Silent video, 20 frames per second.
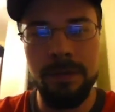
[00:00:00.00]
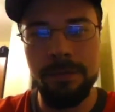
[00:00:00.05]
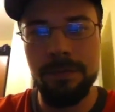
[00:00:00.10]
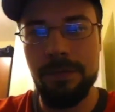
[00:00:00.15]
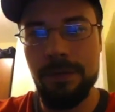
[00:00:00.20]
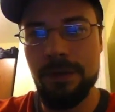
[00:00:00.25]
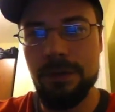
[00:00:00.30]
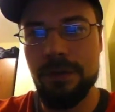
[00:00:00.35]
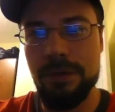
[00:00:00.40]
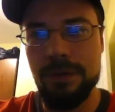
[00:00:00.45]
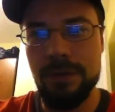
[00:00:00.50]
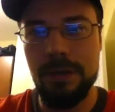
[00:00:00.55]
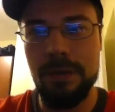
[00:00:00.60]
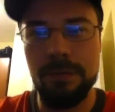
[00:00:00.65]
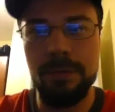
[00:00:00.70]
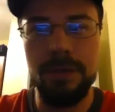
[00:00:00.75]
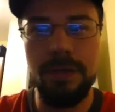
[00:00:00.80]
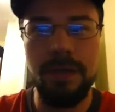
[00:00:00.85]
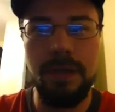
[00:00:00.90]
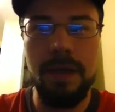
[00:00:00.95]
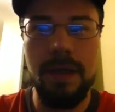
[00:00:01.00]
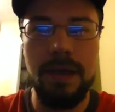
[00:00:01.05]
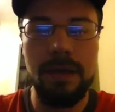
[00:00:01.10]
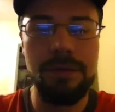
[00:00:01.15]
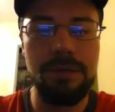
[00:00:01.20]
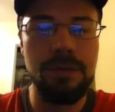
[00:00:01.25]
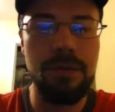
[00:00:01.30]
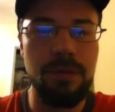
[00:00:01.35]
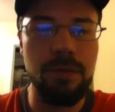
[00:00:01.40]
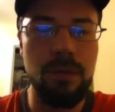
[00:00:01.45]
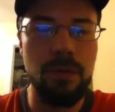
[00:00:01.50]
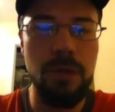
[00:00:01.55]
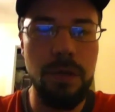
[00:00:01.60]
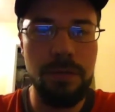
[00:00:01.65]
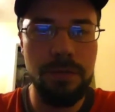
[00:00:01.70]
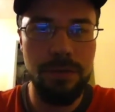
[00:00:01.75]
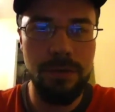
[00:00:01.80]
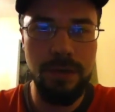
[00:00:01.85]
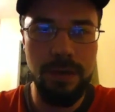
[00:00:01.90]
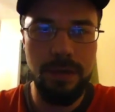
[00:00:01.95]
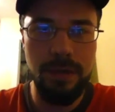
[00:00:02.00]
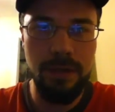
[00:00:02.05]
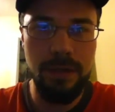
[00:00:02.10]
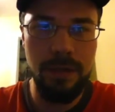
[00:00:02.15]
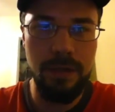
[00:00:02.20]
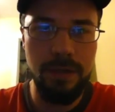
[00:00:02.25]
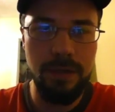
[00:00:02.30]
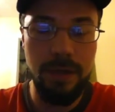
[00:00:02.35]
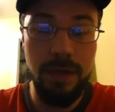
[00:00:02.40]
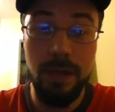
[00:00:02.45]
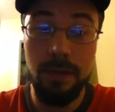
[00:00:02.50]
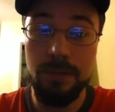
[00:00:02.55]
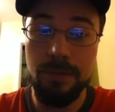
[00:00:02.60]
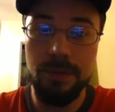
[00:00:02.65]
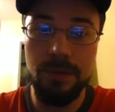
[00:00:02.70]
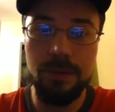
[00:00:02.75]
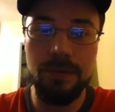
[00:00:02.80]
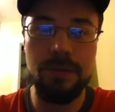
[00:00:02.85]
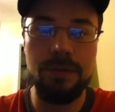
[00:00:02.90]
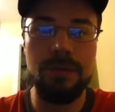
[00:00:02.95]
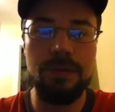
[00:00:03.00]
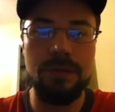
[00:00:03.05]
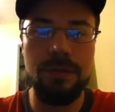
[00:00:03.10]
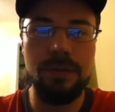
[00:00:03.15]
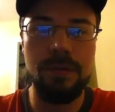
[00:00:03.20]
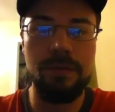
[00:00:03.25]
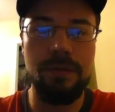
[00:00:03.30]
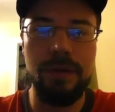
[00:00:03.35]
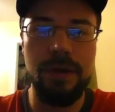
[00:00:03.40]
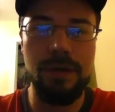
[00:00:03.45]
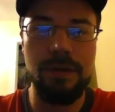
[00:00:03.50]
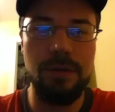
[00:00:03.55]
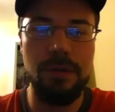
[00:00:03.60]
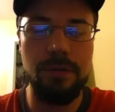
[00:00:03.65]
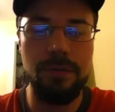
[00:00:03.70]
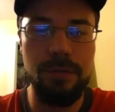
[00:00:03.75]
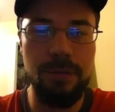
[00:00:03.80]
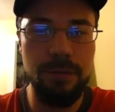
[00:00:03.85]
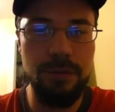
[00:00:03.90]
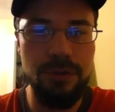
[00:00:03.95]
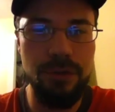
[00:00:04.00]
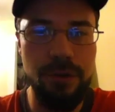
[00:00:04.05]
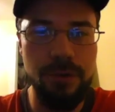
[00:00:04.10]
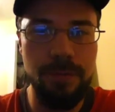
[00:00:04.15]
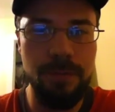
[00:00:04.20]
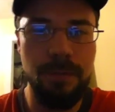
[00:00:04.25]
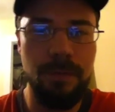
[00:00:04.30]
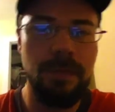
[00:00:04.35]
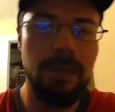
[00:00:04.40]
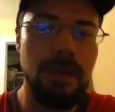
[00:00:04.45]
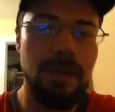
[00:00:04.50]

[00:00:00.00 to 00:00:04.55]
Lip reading: features that are being added to the website and how it's going to affect our future,